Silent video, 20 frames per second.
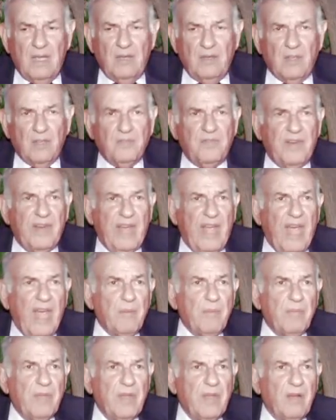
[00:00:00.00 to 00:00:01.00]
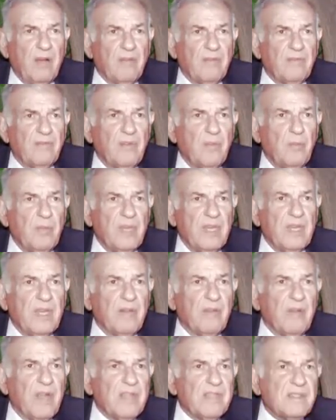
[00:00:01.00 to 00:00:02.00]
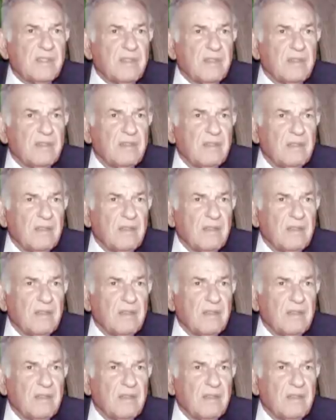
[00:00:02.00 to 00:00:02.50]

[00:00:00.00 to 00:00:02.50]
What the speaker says: not very happy of being arrested